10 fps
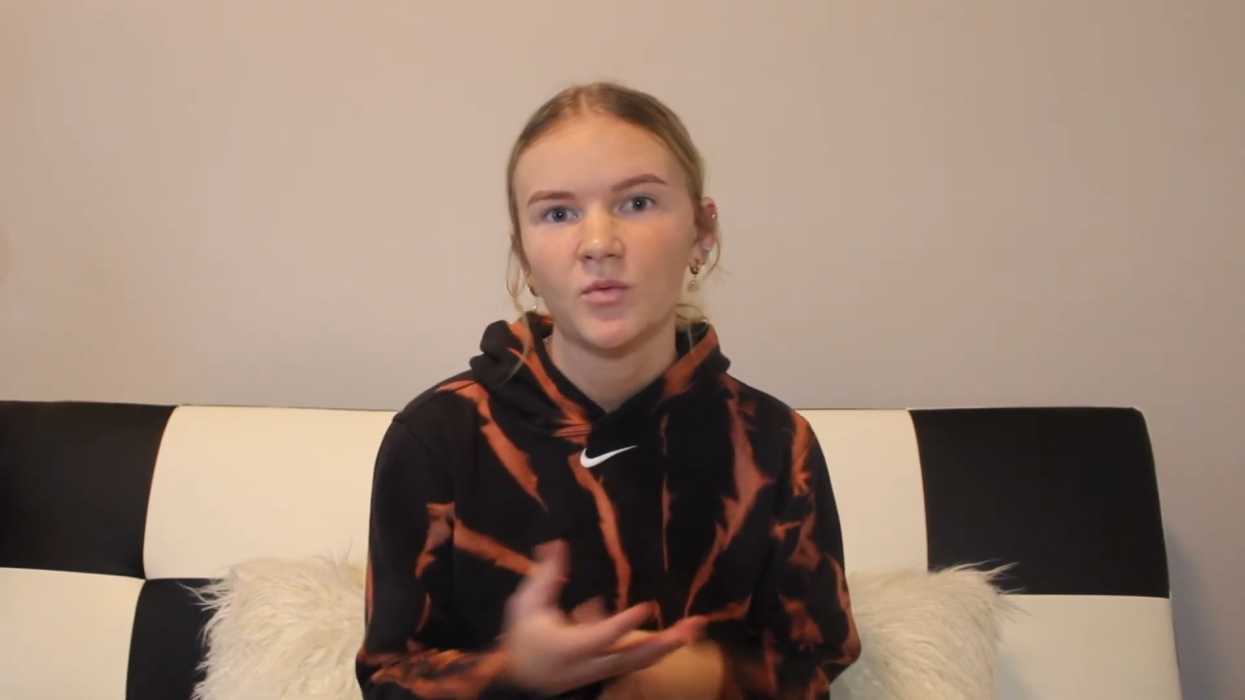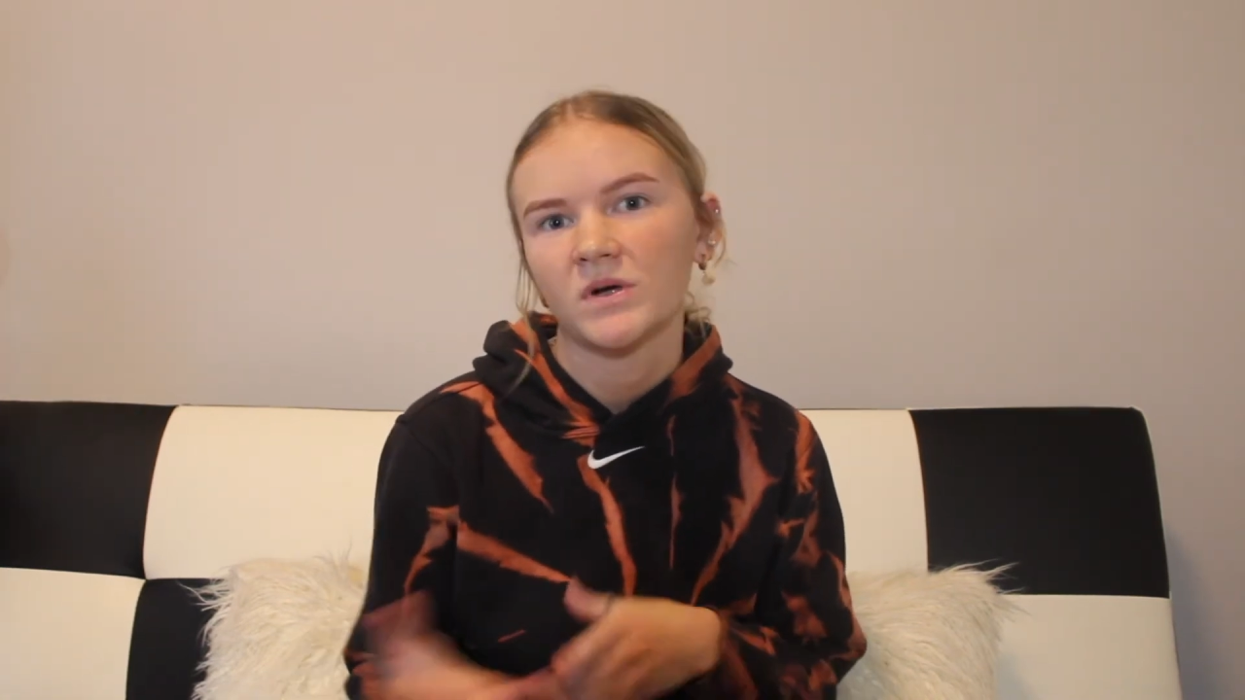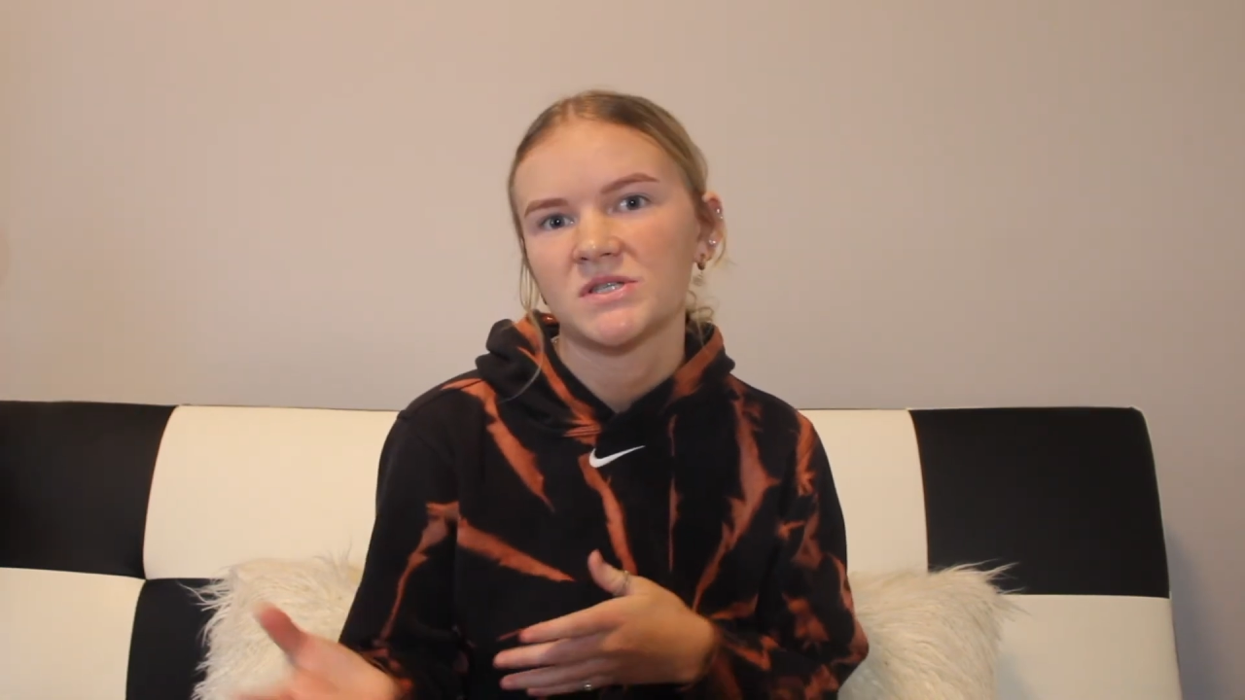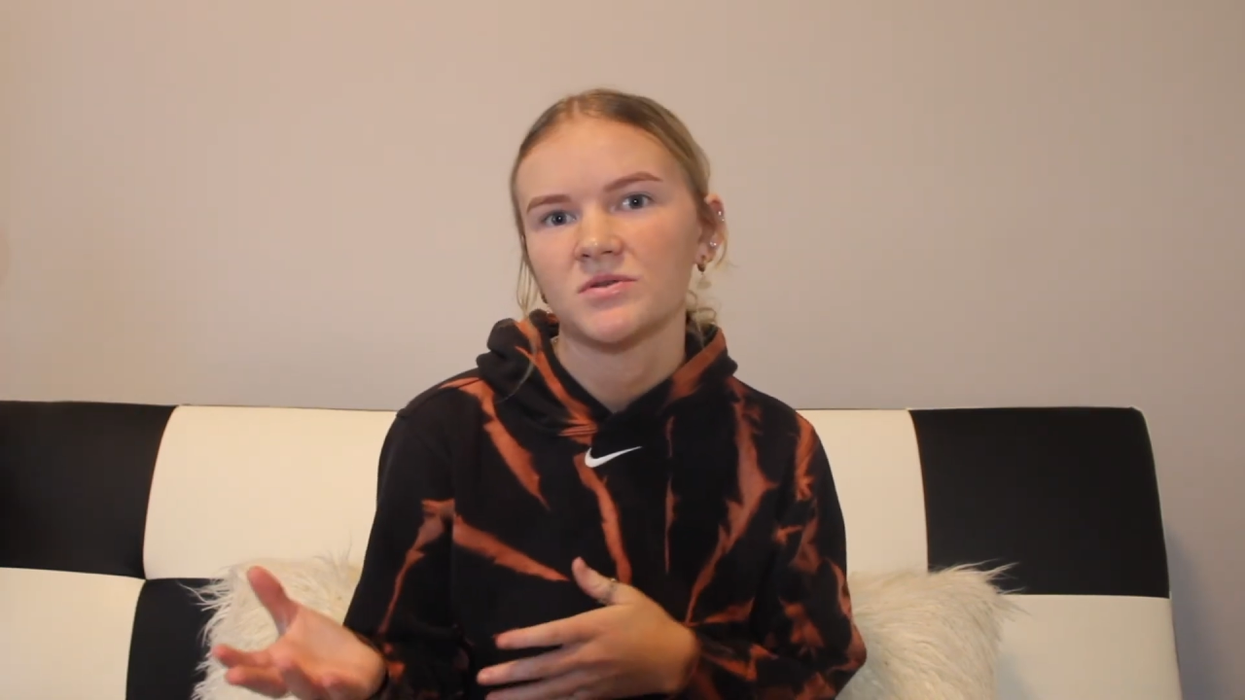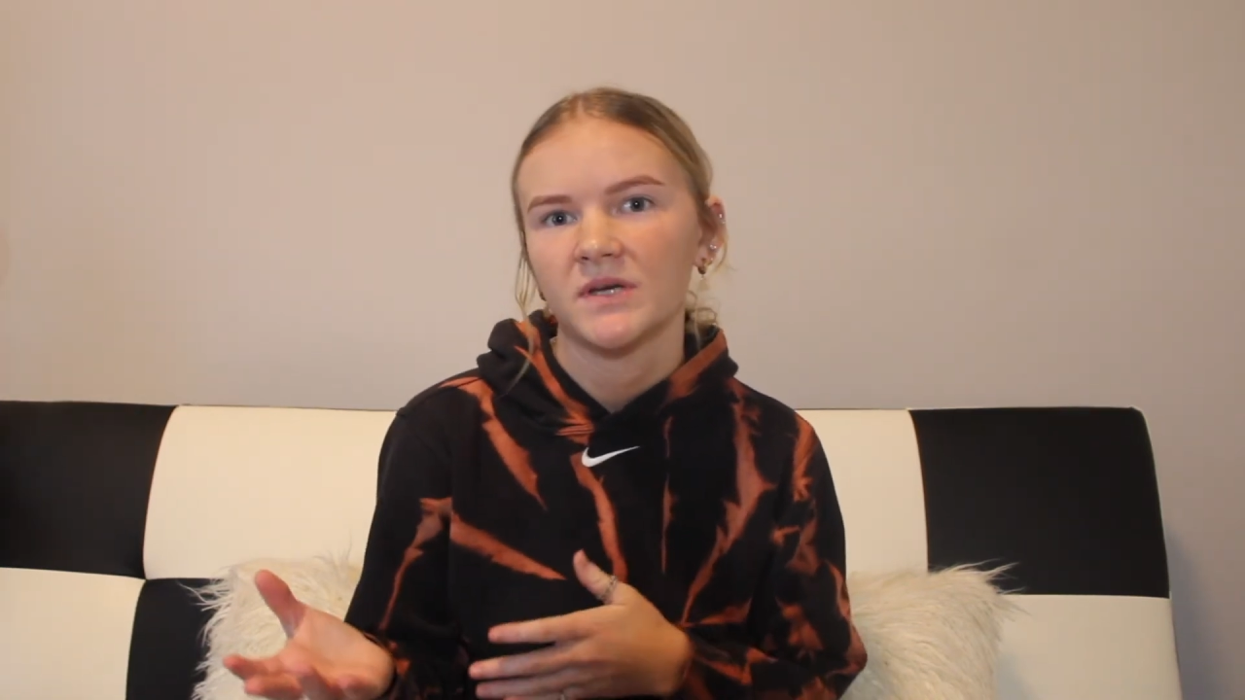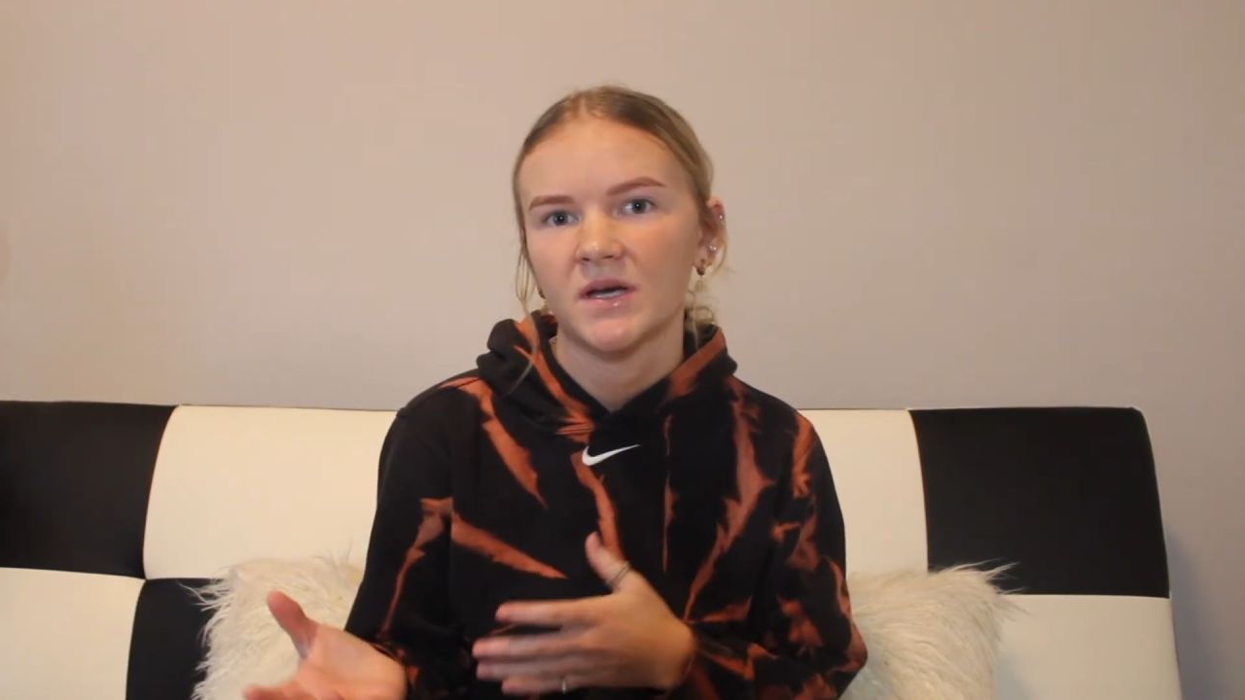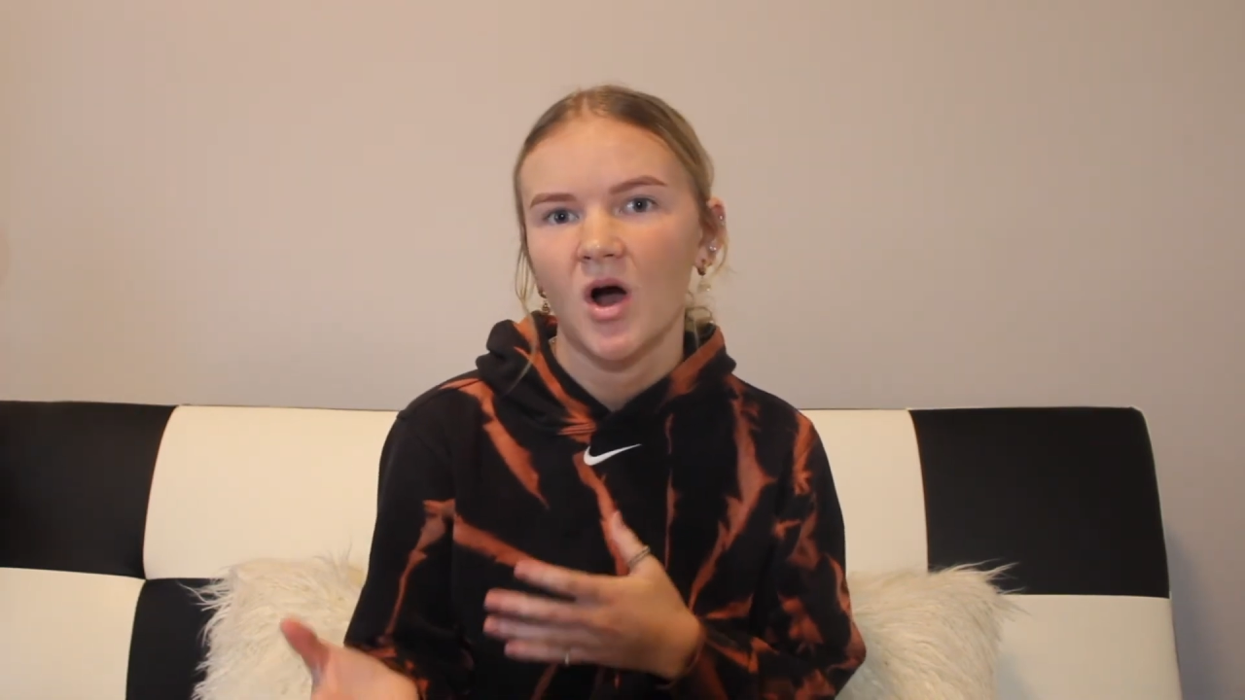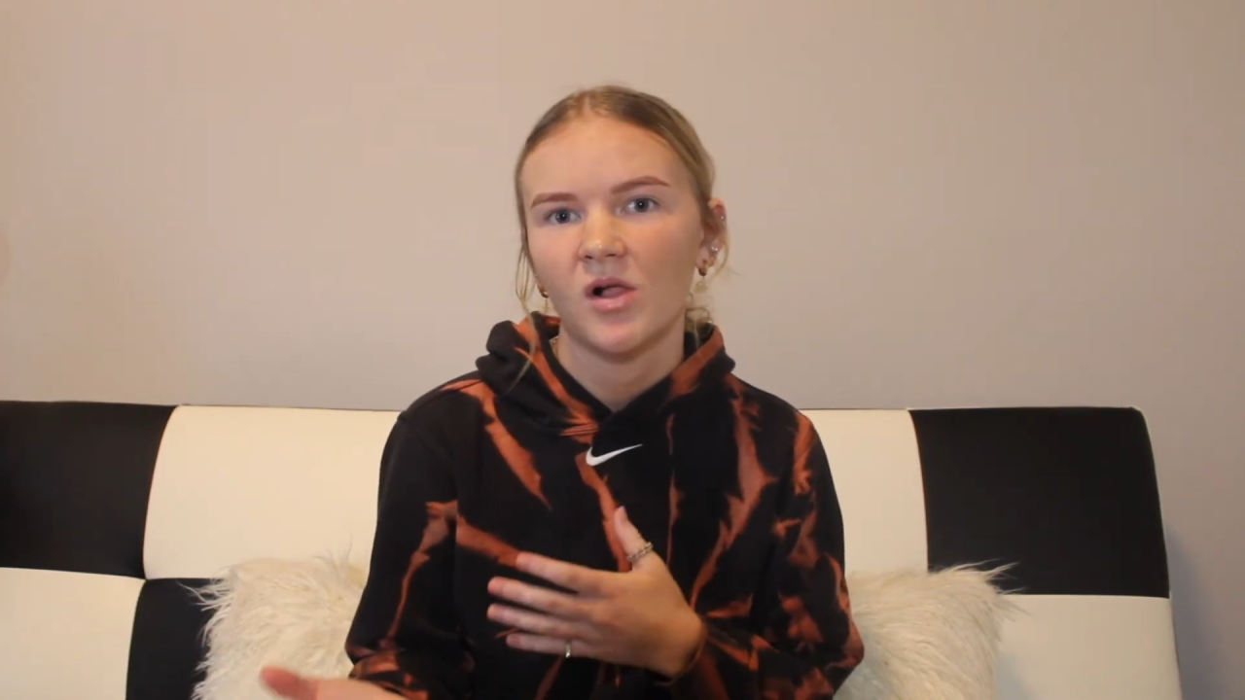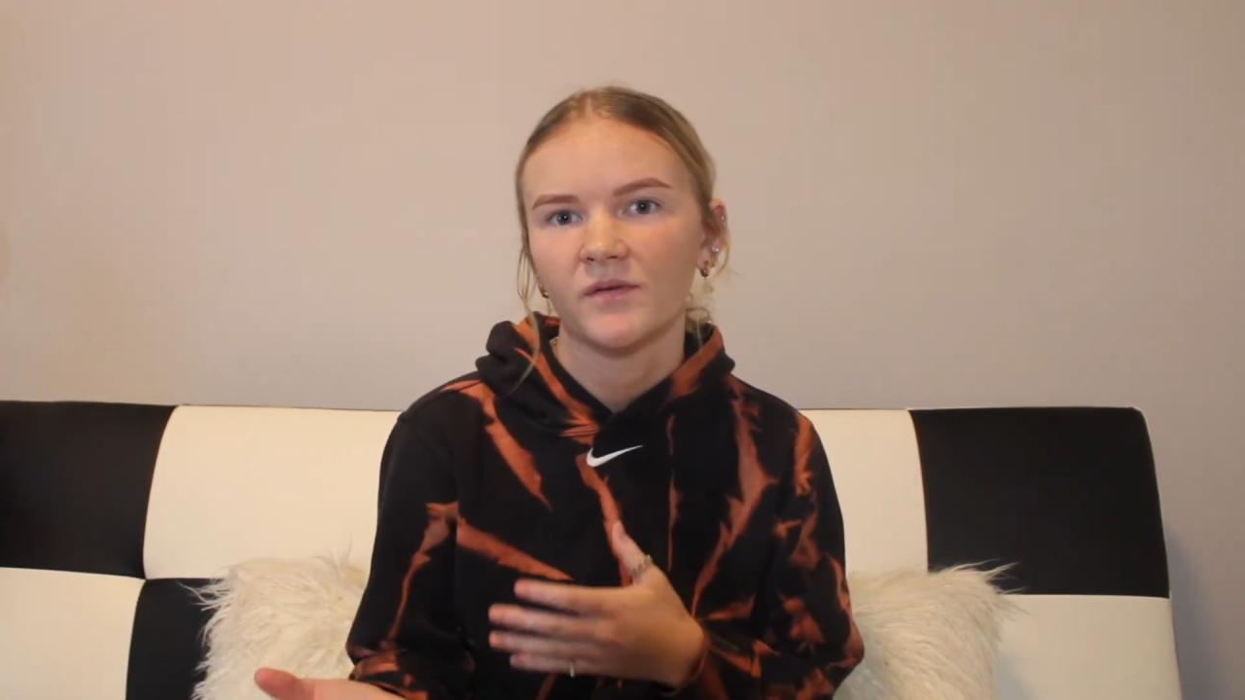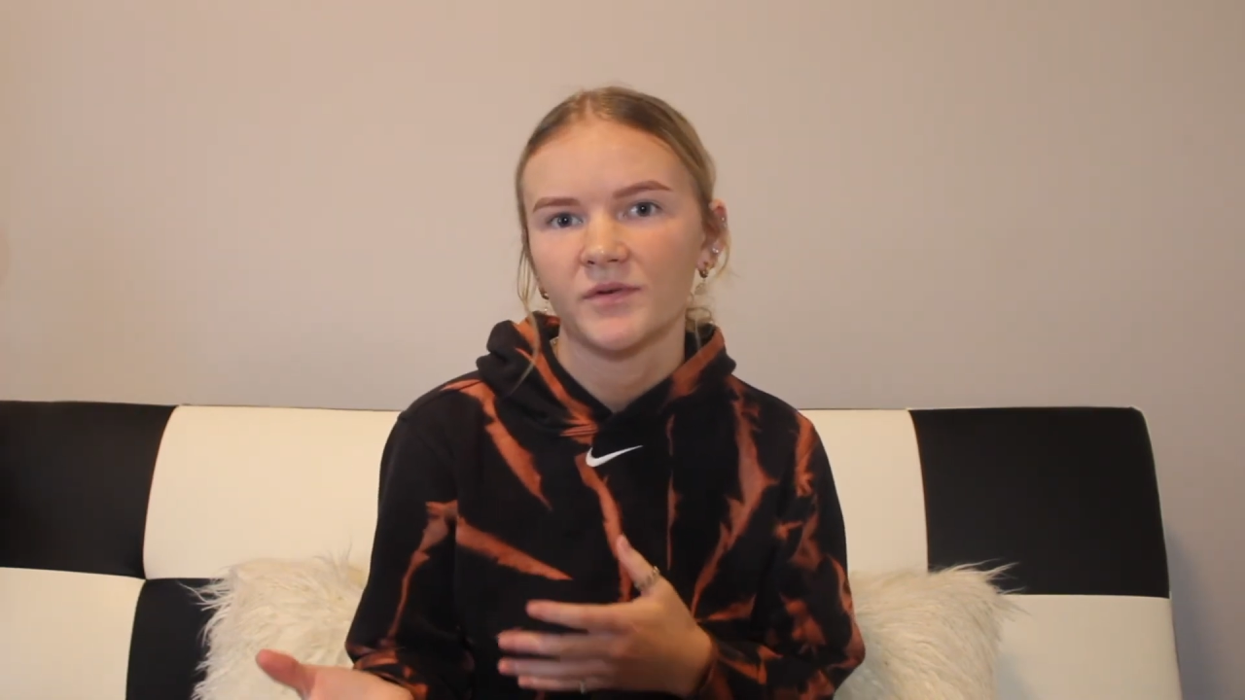once you get
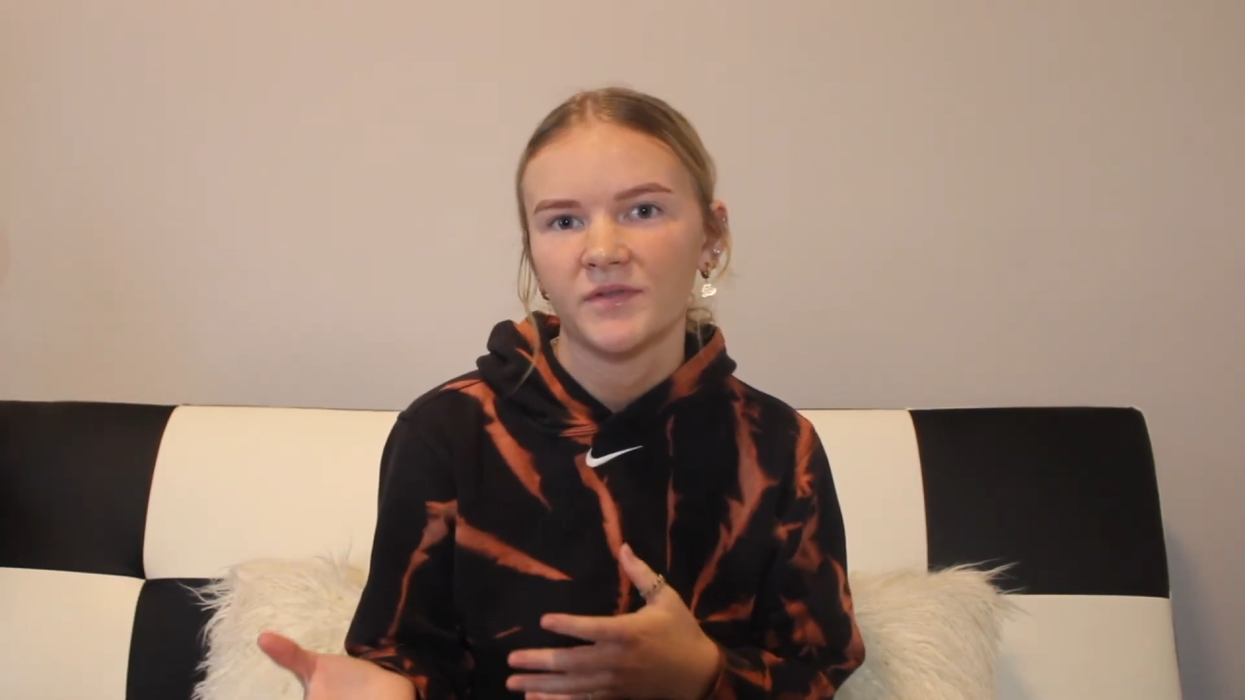all of your